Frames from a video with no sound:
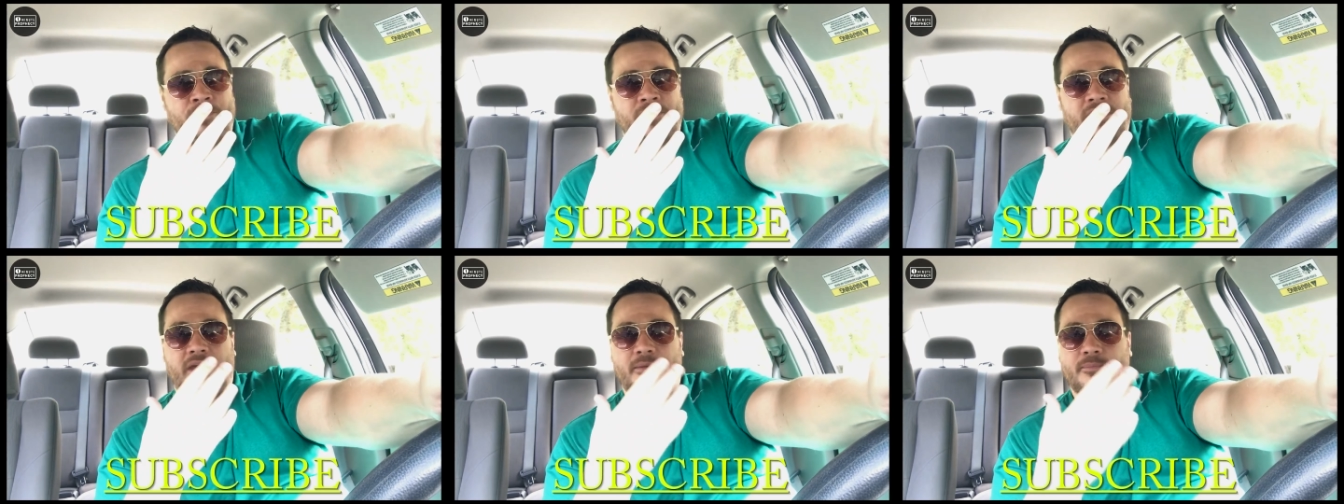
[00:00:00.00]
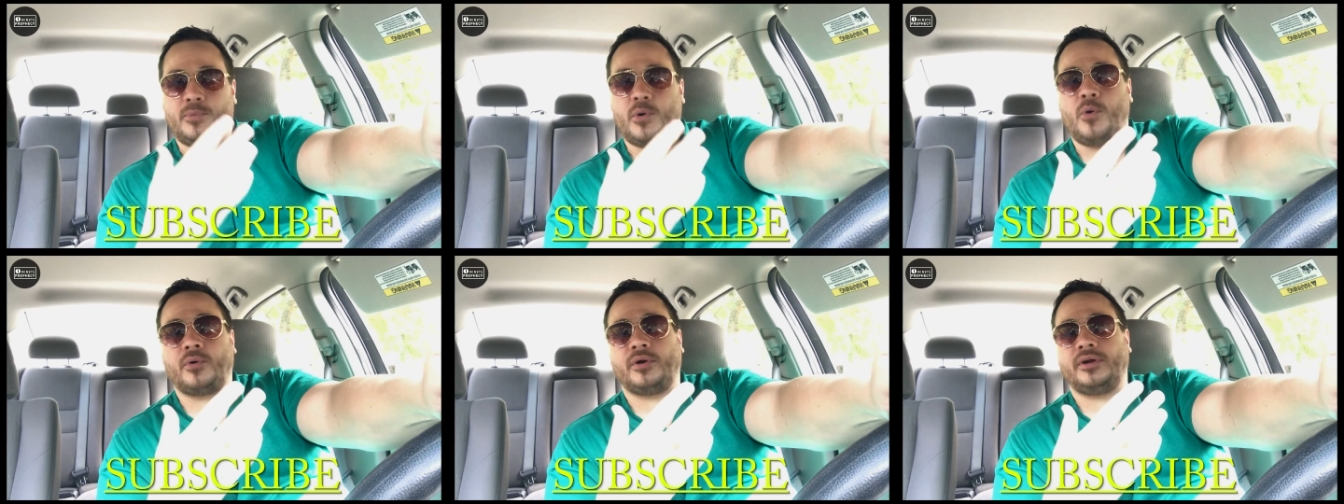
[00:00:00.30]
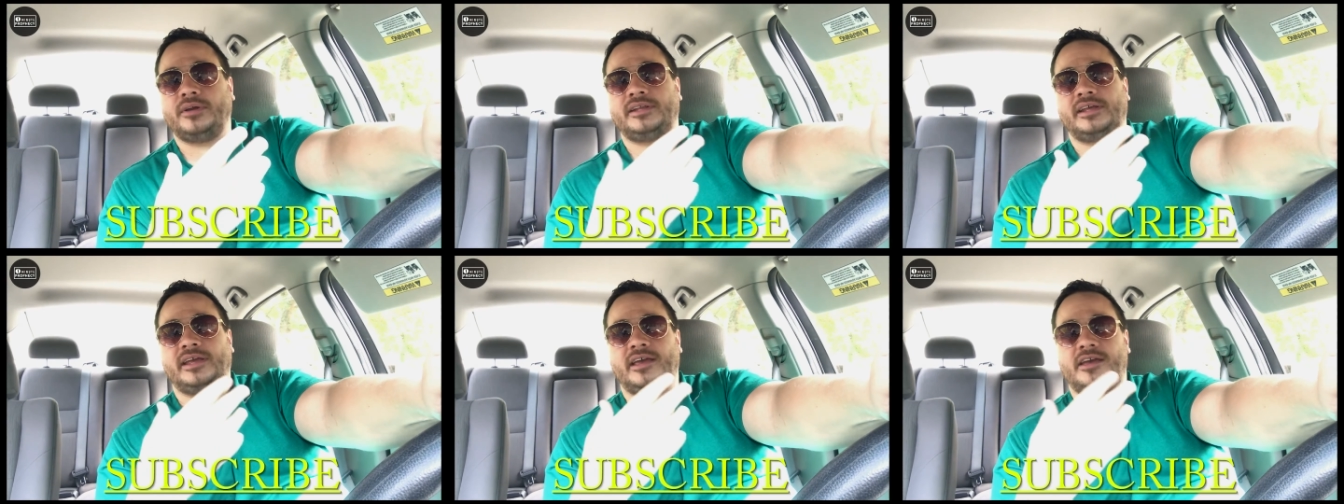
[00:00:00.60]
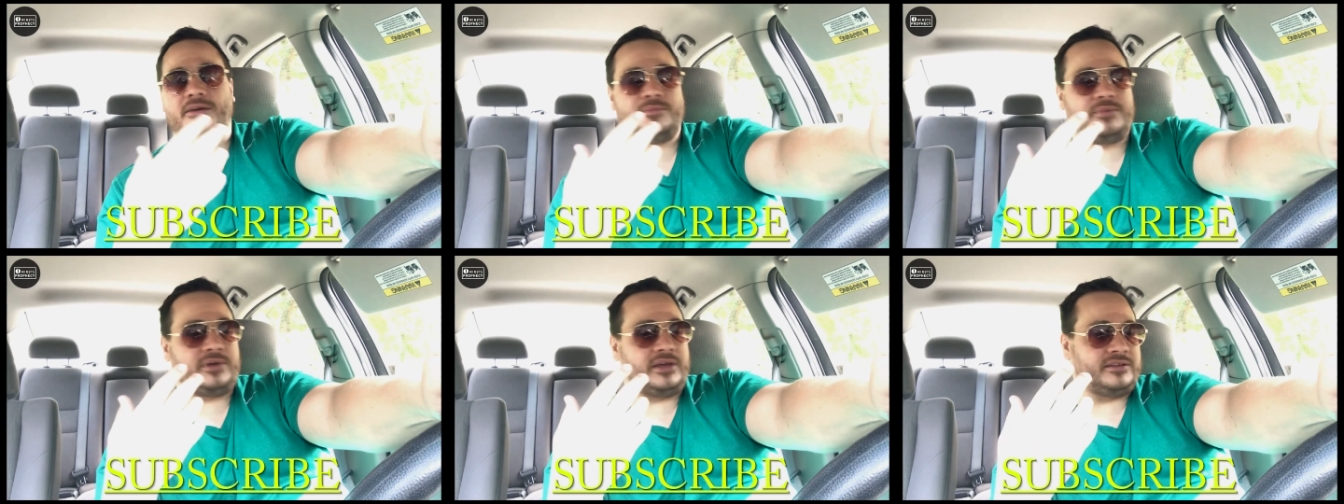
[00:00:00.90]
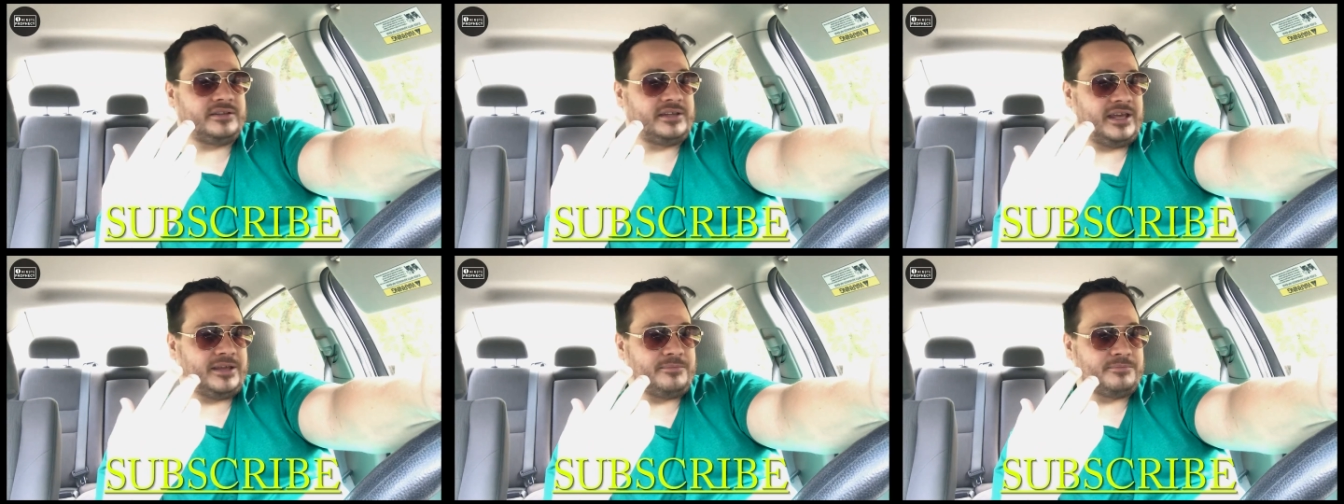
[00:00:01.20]
and pour into Him
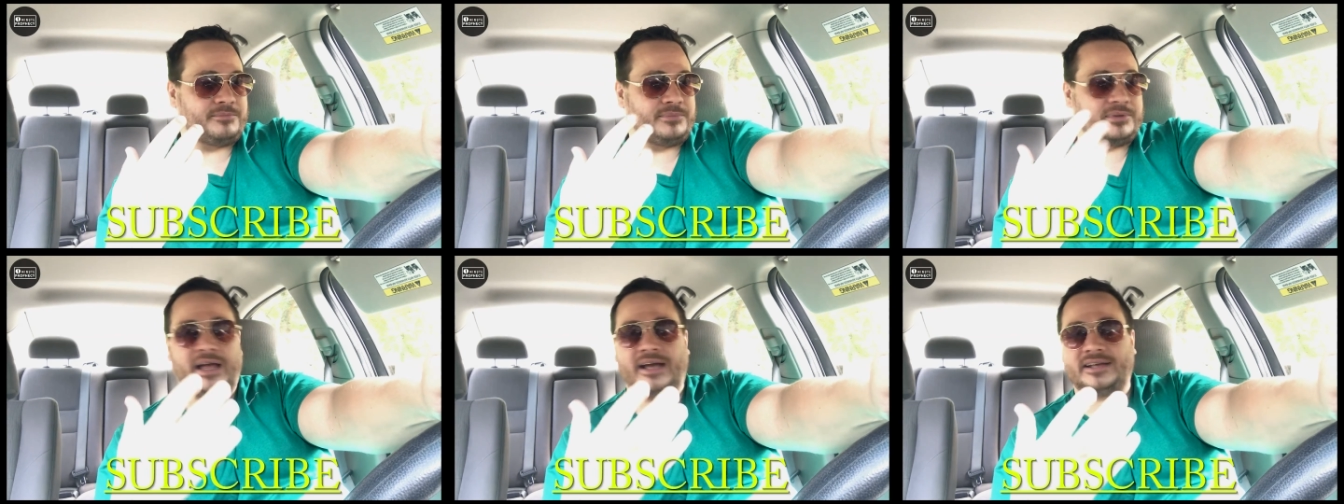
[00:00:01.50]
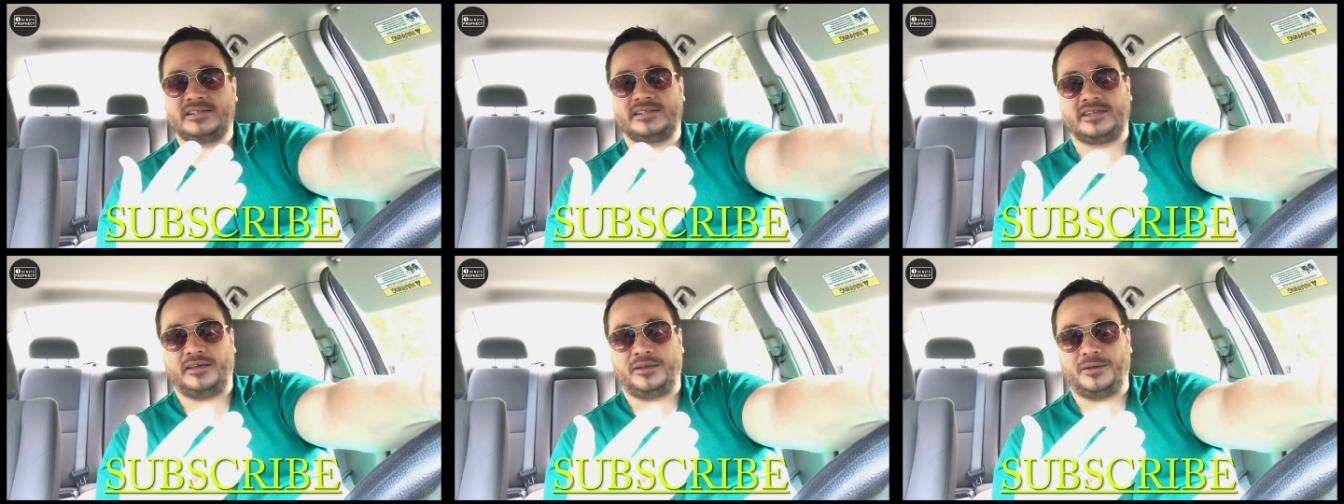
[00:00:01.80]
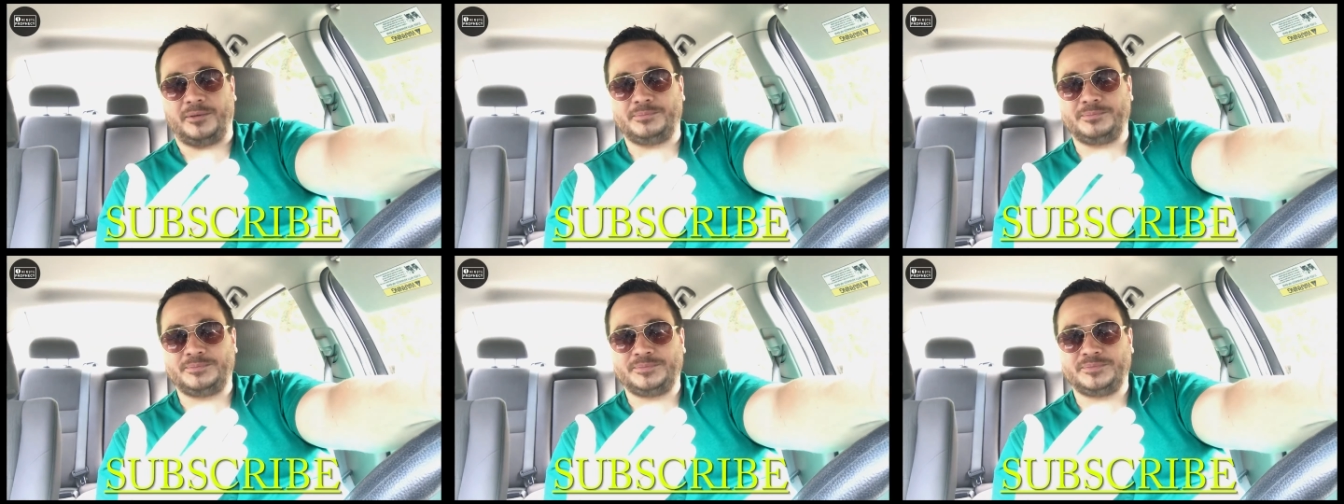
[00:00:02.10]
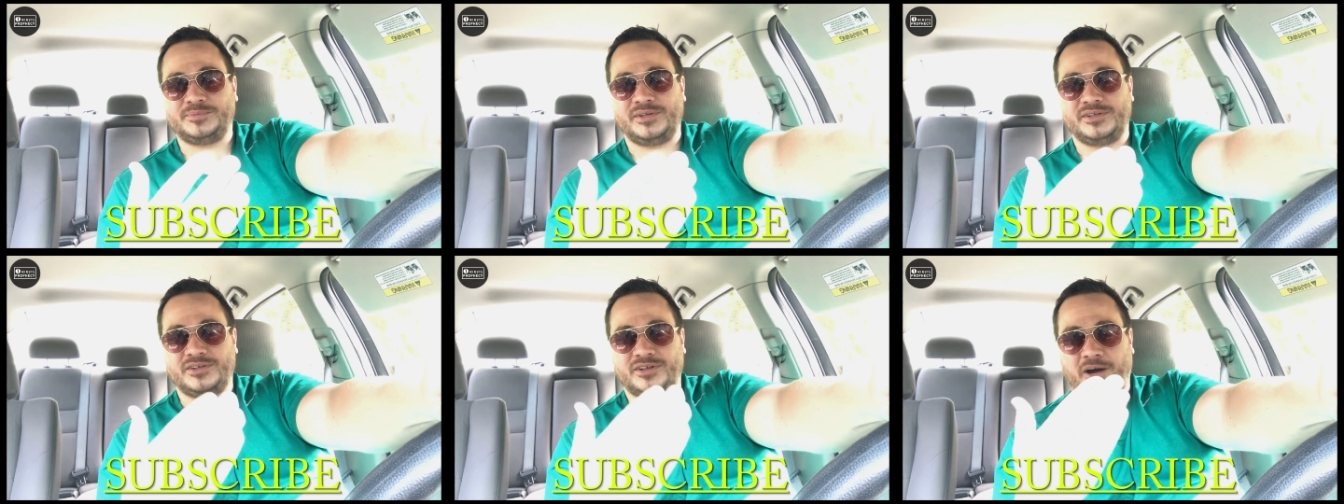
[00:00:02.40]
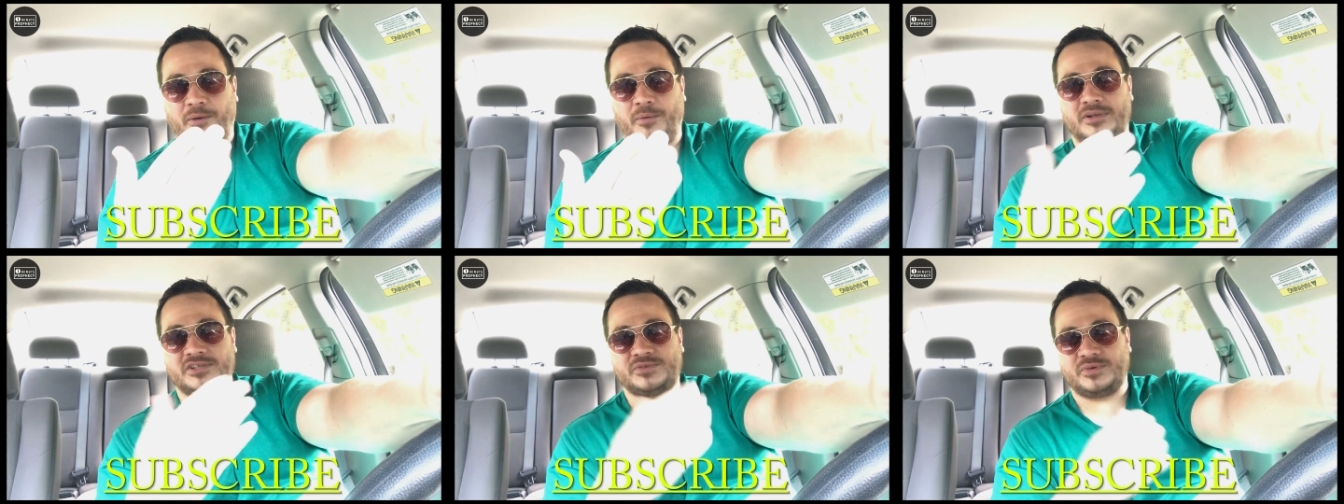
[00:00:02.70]
and, and bless Him.
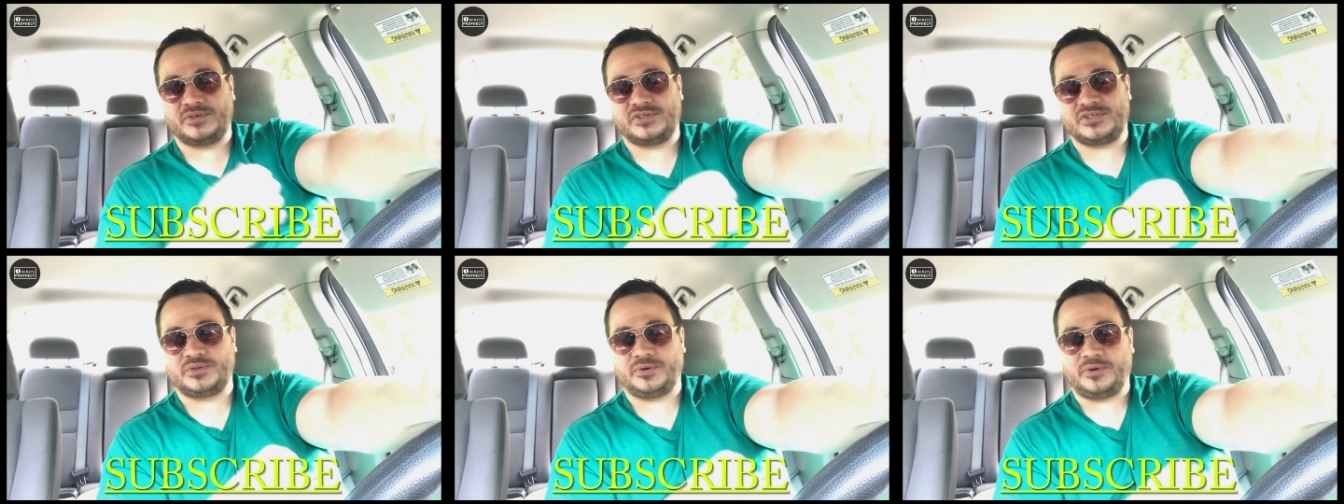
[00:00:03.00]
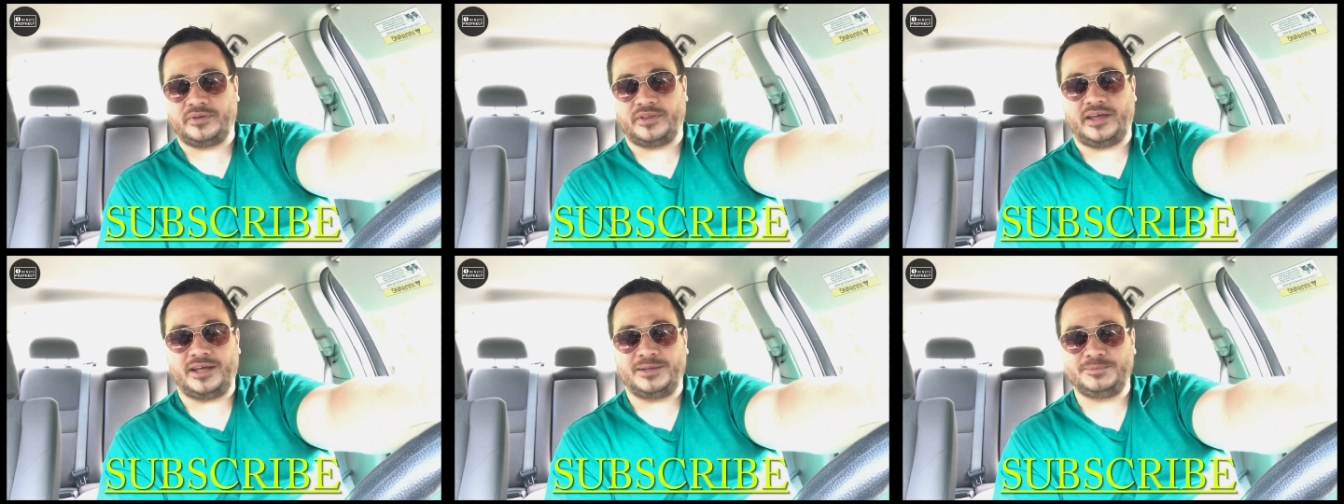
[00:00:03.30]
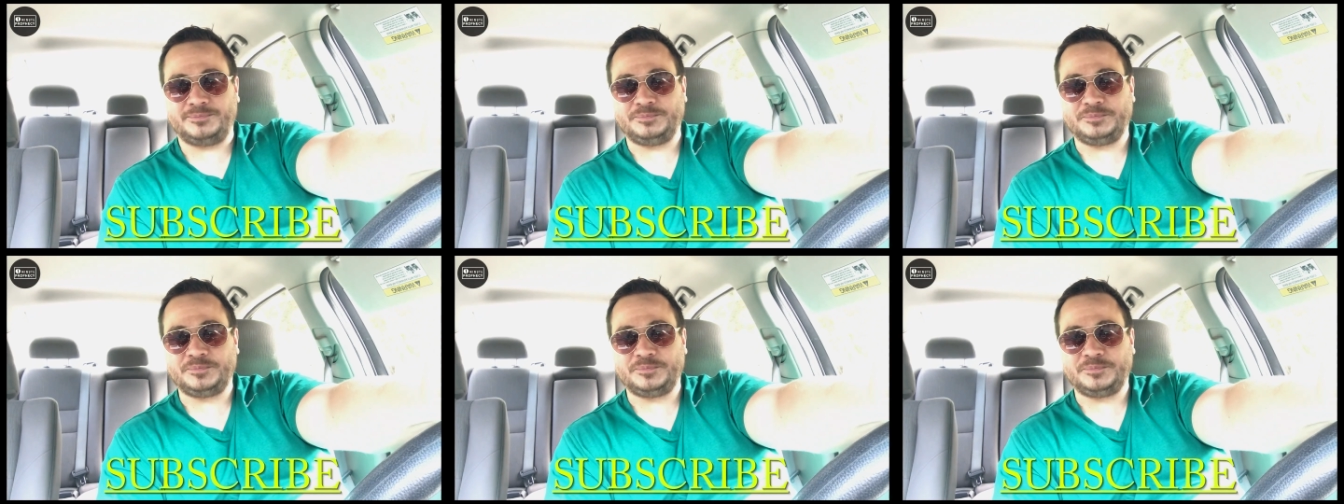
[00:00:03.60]
God wants to restore that.